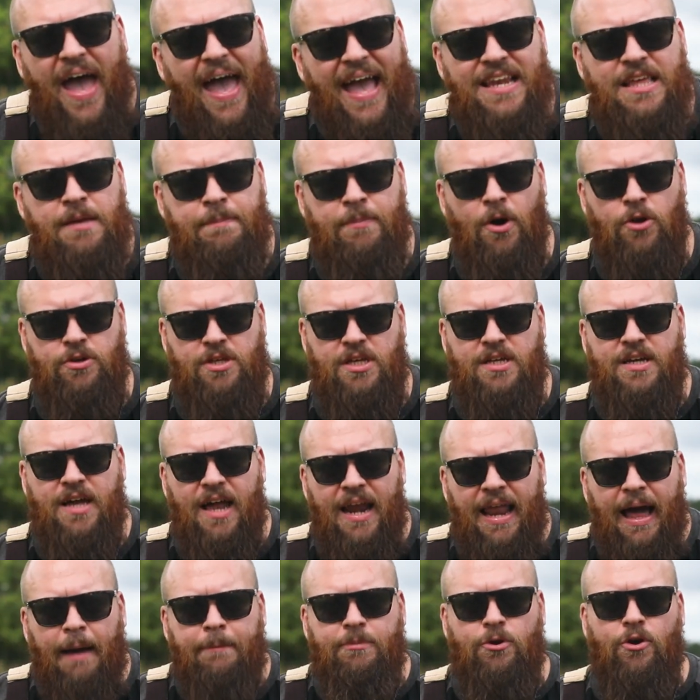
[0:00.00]
anybody
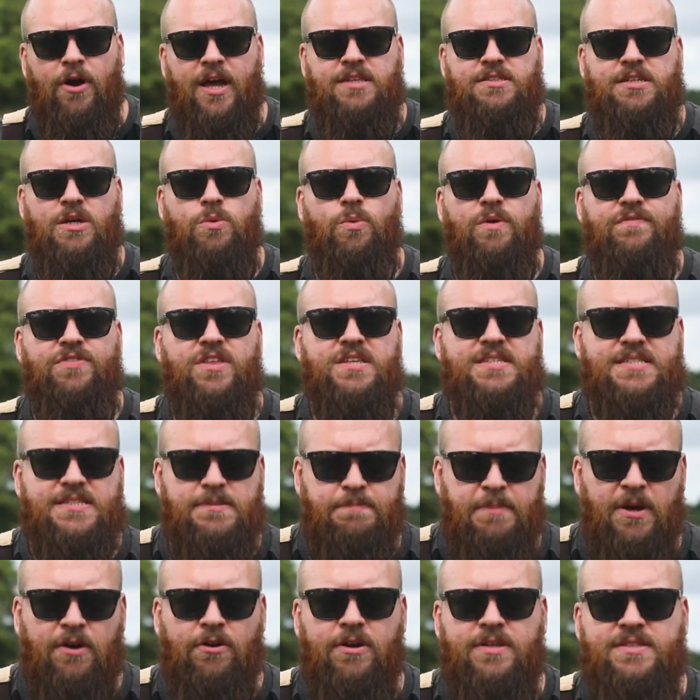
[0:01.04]
collaborating with this
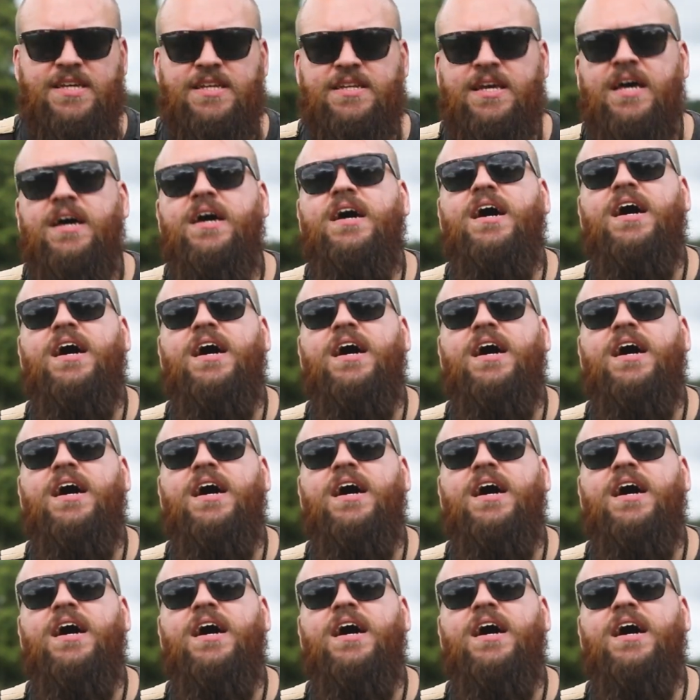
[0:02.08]
spirited